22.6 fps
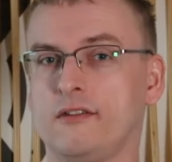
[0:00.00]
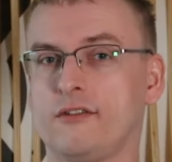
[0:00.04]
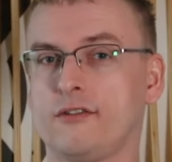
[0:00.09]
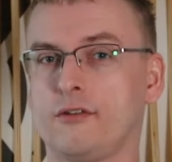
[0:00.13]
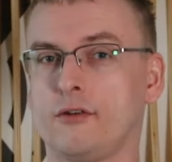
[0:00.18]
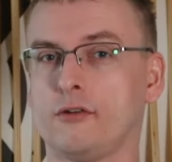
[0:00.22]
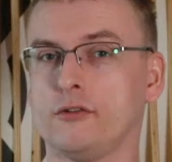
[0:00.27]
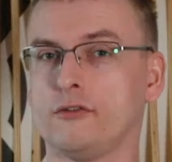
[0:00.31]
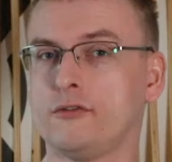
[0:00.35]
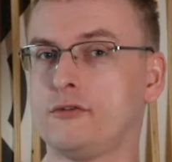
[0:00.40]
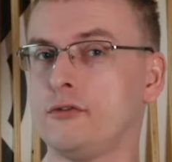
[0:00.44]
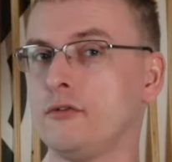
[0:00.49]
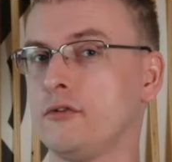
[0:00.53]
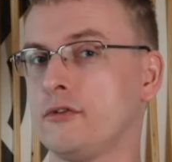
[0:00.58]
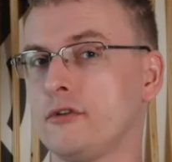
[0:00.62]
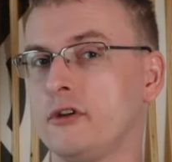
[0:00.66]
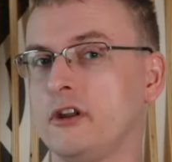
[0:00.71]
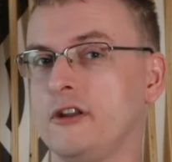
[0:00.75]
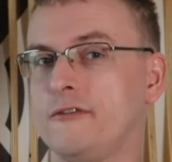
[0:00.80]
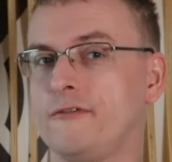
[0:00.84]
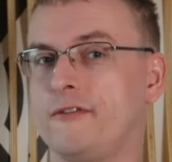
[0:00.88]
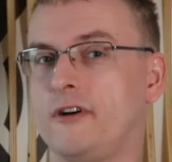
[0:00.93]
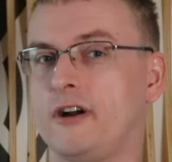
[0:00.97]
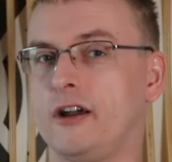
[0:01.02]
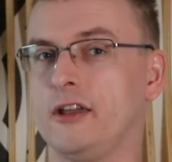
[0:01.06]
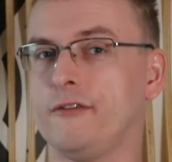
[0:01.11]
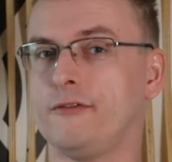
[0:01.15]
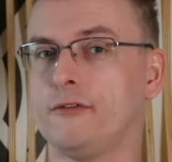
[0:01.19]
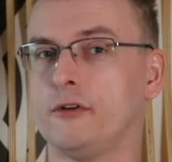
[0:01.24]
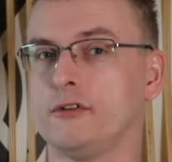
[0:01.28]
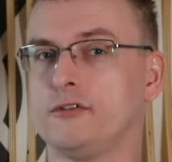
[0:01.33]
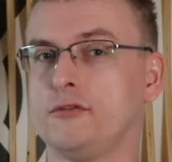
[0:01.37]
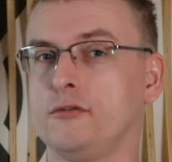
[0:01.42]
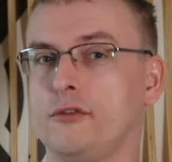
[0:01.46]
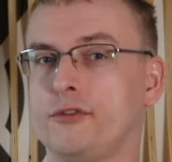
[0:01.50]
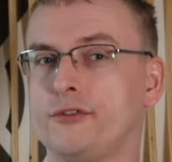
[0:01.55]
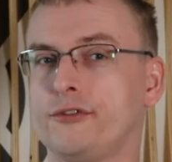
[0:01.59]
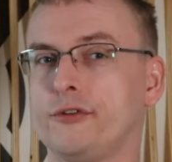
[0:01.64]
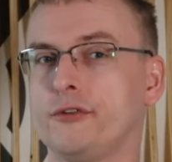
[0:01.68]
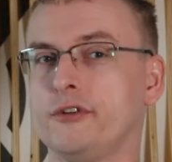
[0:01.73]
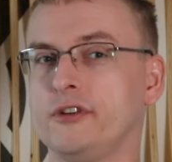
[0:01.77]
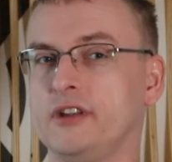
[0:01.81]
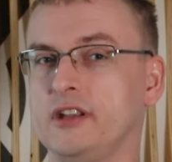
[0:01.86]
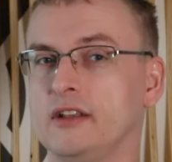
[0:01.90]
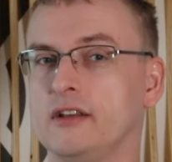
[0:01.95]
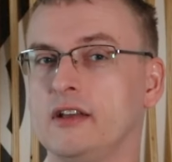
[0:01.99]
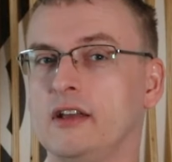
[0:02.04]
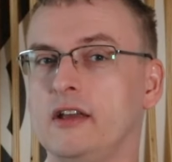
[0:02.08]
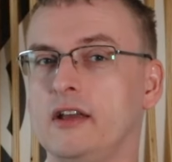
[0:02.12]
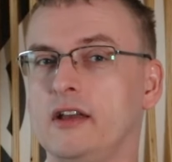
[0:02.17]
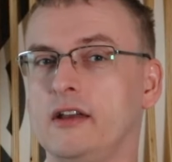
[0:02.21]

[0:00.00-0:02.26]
so 235 or 230.